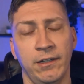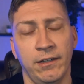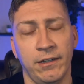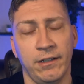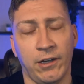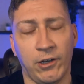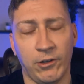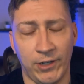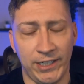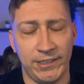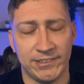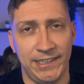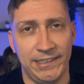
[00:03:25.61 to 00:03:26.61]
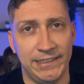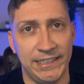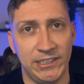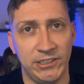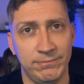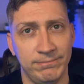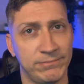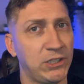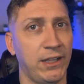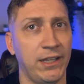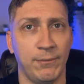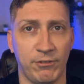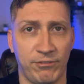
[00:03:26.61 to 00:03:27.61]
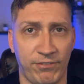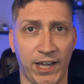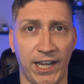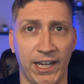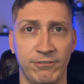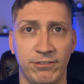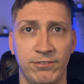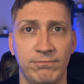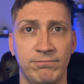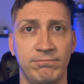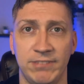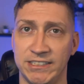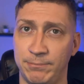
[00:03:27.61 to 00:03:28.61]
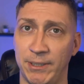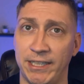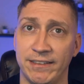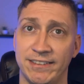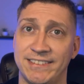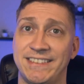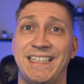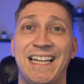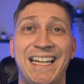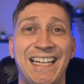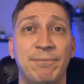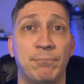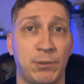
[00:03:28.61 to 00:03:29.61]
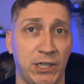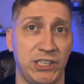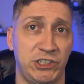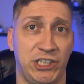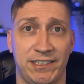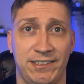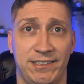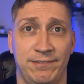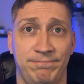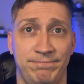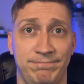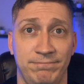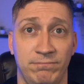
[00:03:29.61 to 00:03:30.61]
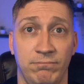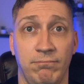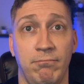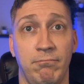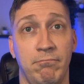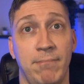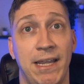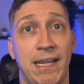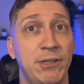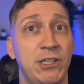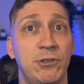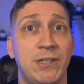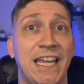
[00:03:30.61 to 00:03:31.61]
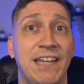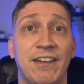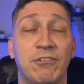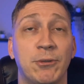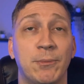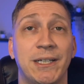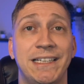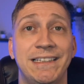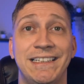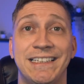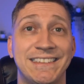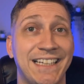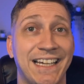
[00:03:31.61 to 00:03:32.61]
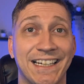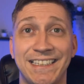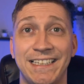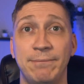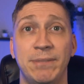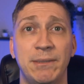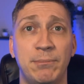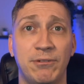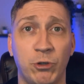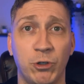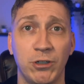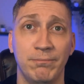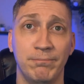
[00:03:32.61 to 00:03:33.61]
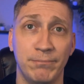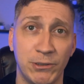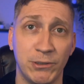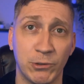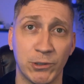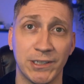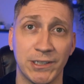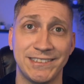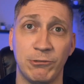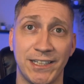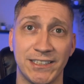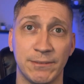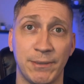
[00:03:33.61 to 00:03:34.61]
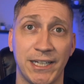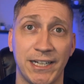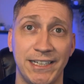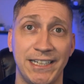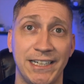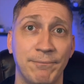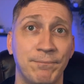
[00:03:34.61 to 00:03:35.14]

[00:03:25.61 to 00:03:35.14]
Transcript: All right, now say that client number 5 is bidding the same project. Maybe you gave everybody the exact same bid before, but we're going to see why that's a bad idea.